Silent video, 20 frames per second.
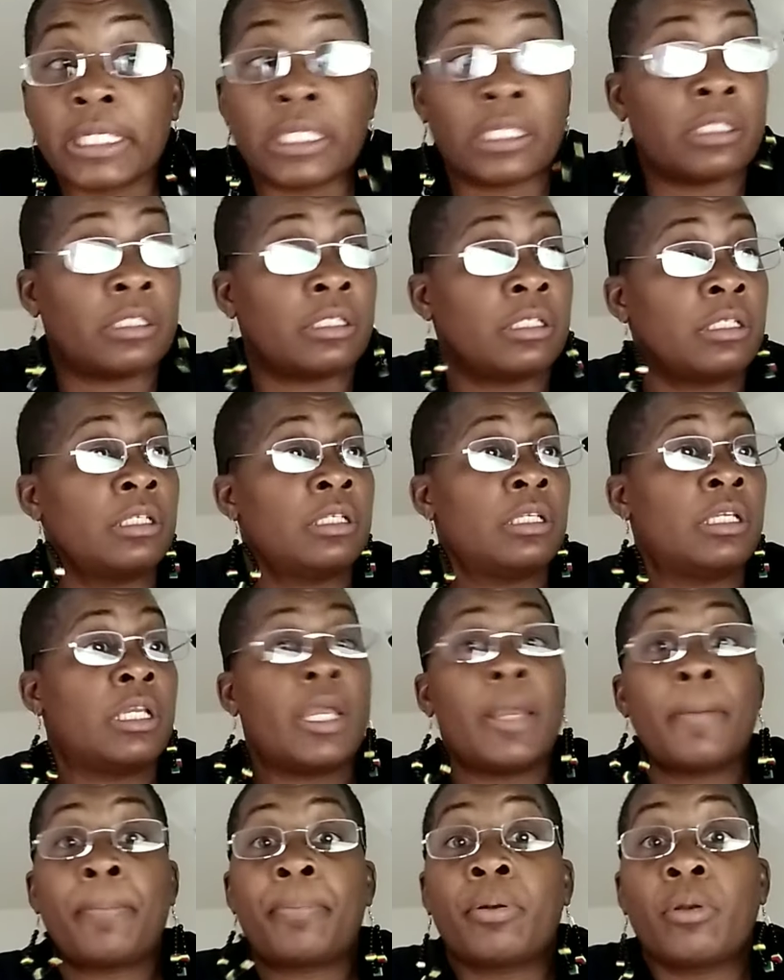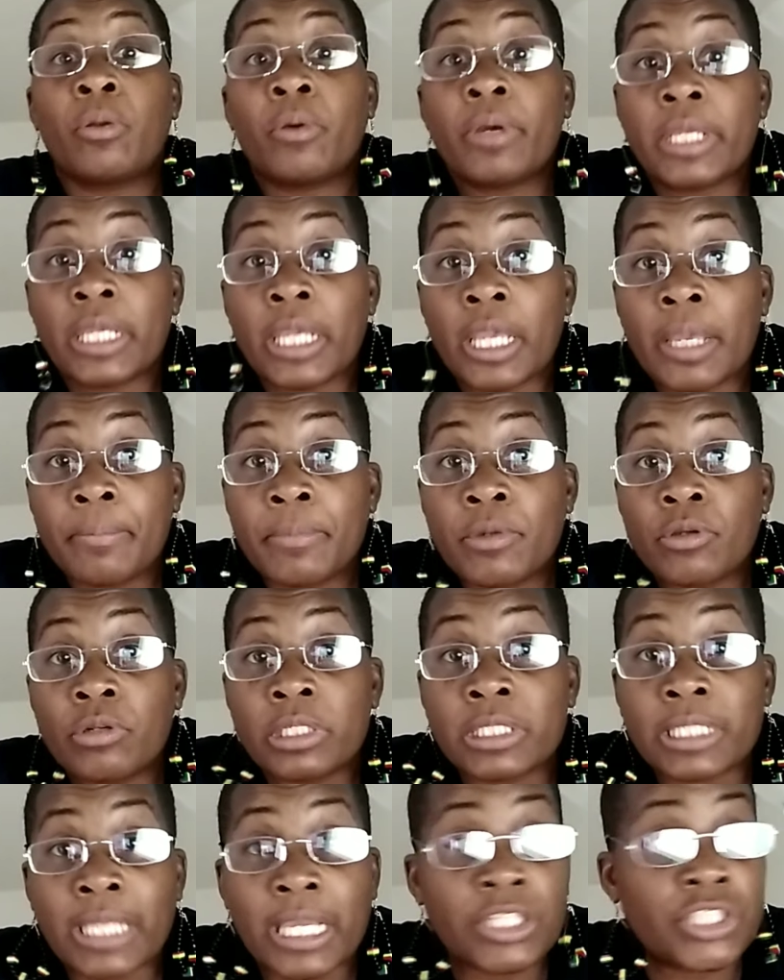Now, the infection
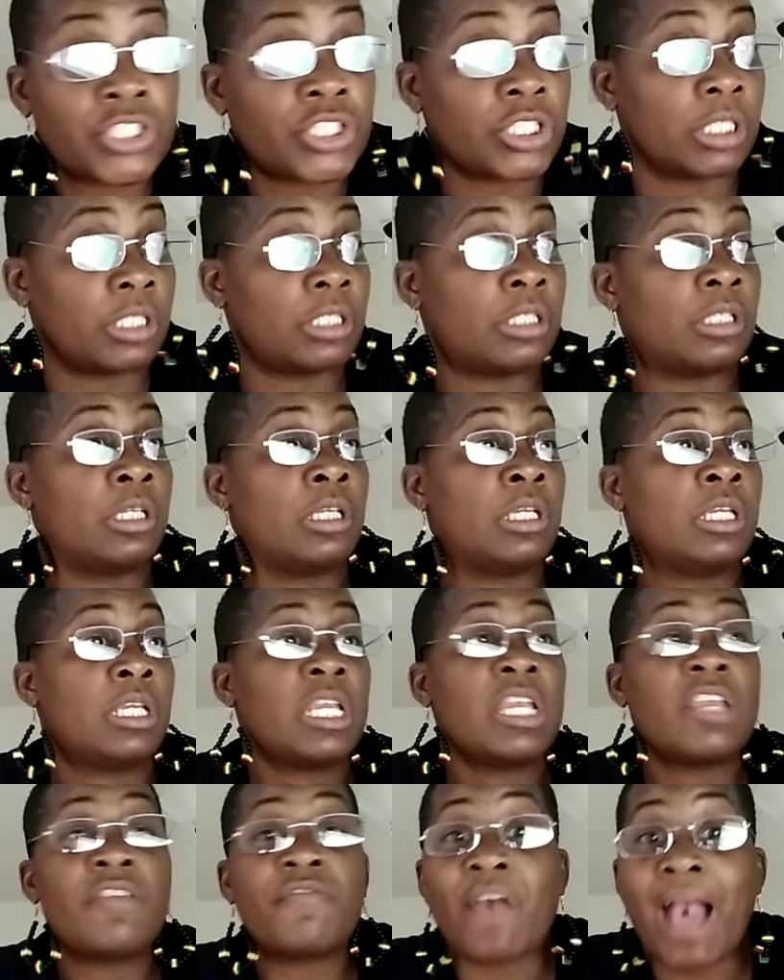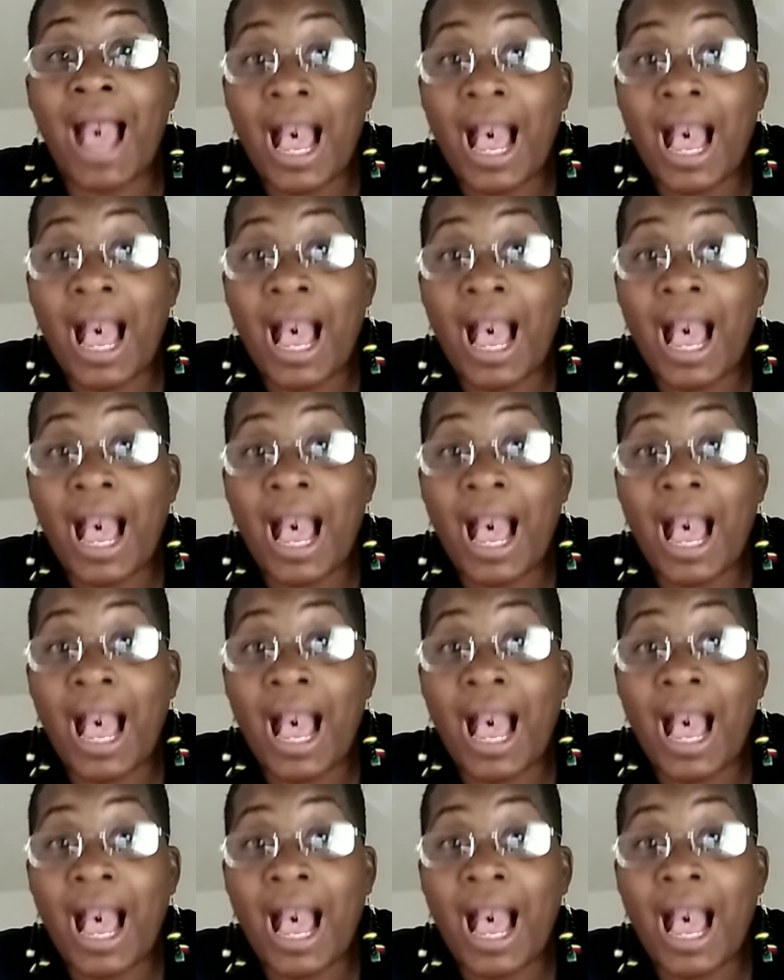control practices.